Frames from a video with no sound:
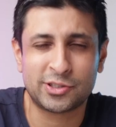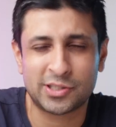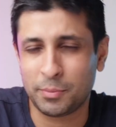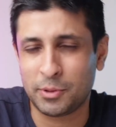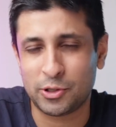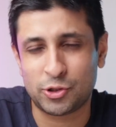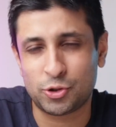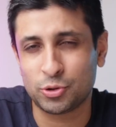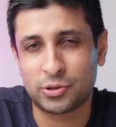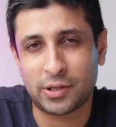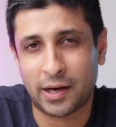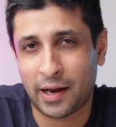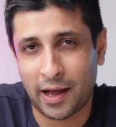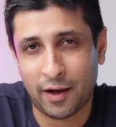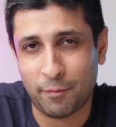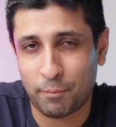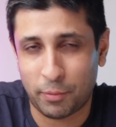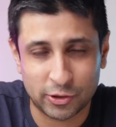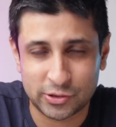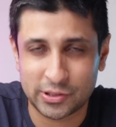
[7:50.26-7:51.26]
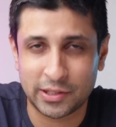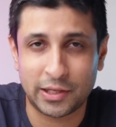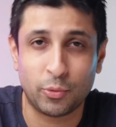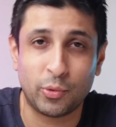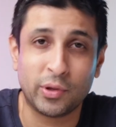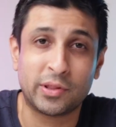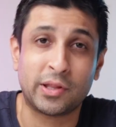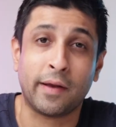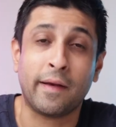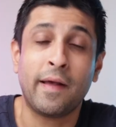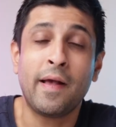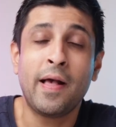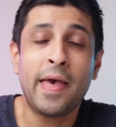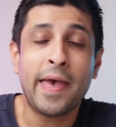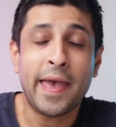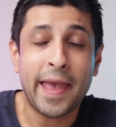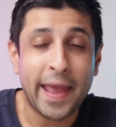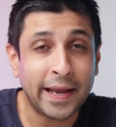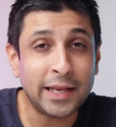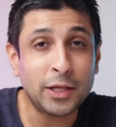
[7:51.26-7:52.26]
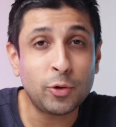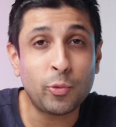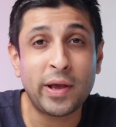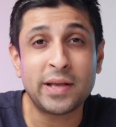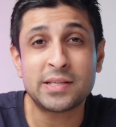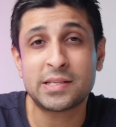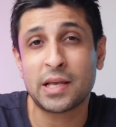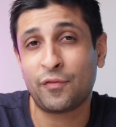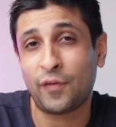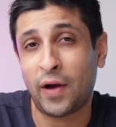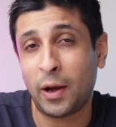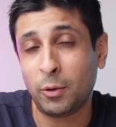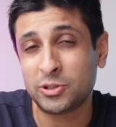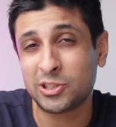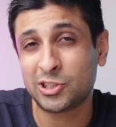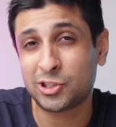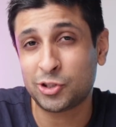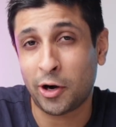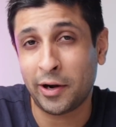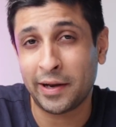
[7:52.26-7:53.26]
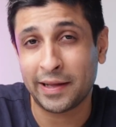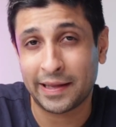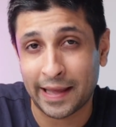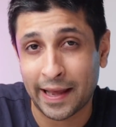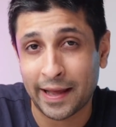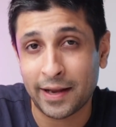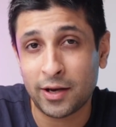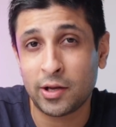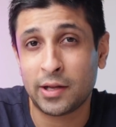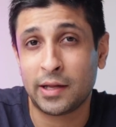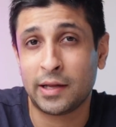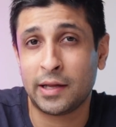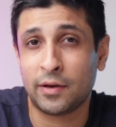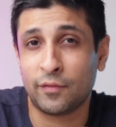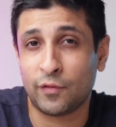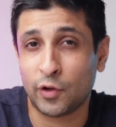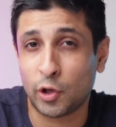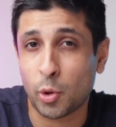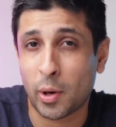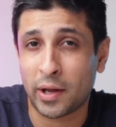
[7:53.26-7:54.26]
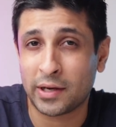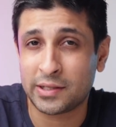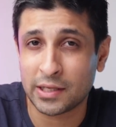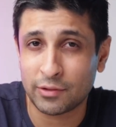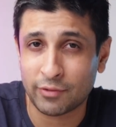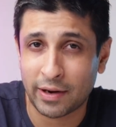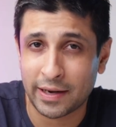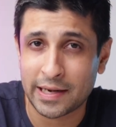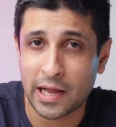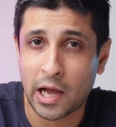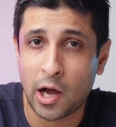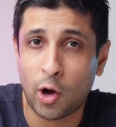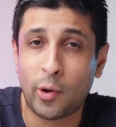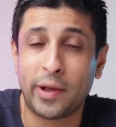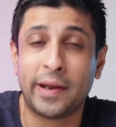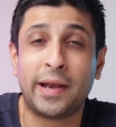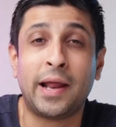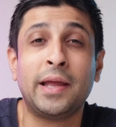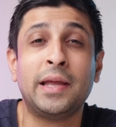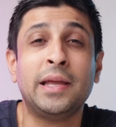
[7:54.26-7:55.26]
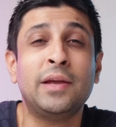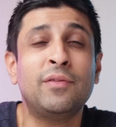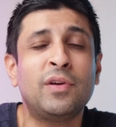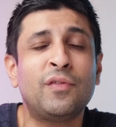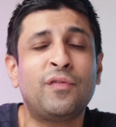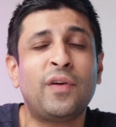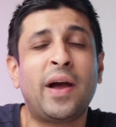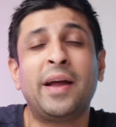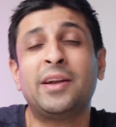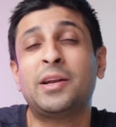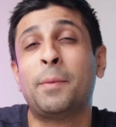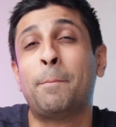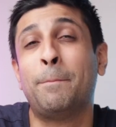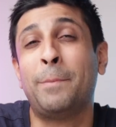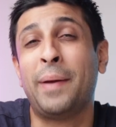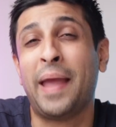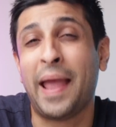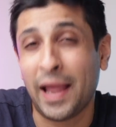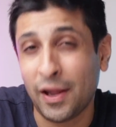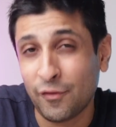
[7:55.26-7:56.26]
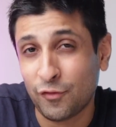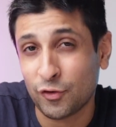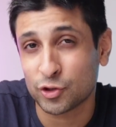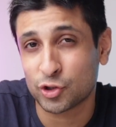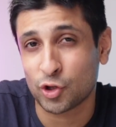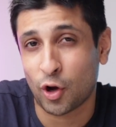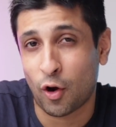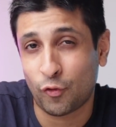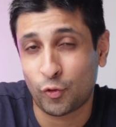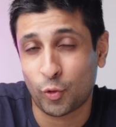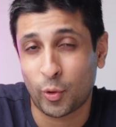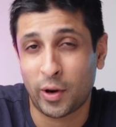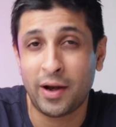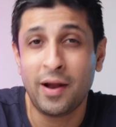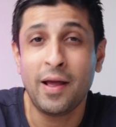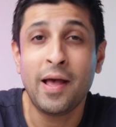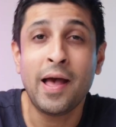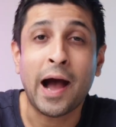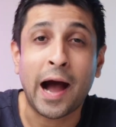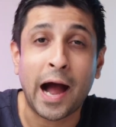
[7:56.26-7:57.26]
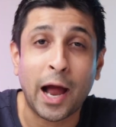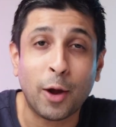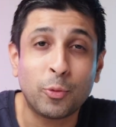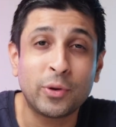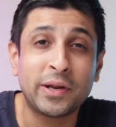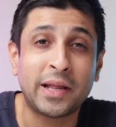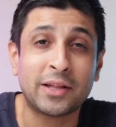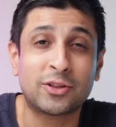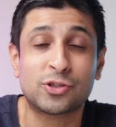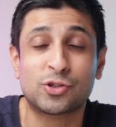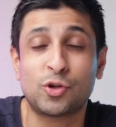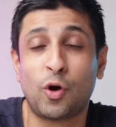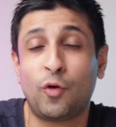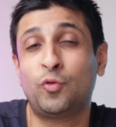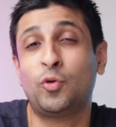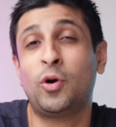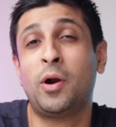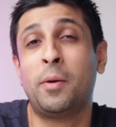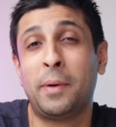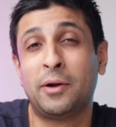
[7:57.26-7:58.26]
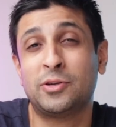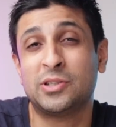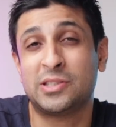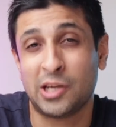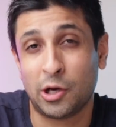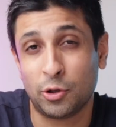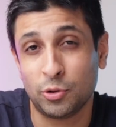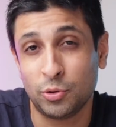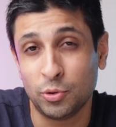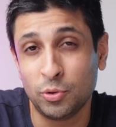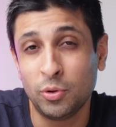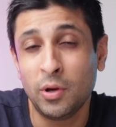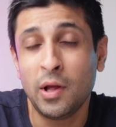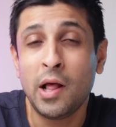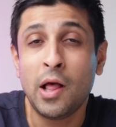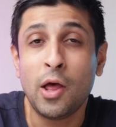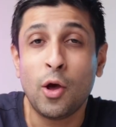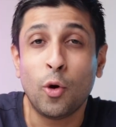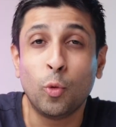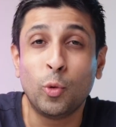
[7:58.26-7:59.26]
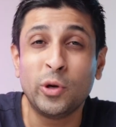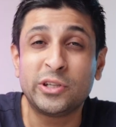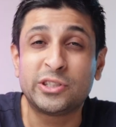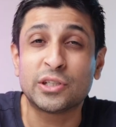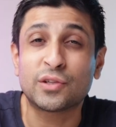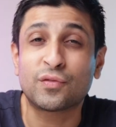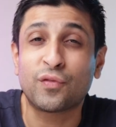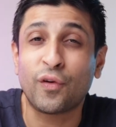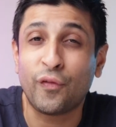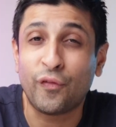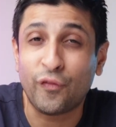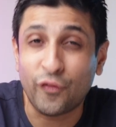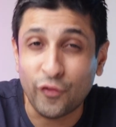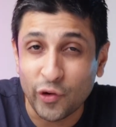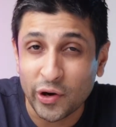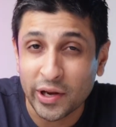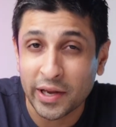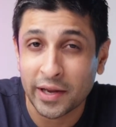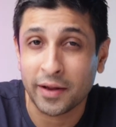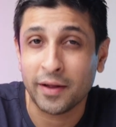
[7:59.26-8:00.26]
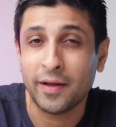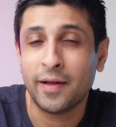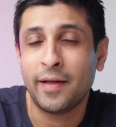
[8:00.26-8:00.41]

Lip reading: some issues that I have personally with it. Anyways, if I was to start again in video editing right now, and even if I had to pay for a software, I would get the software I'm about to tell you, which is for free.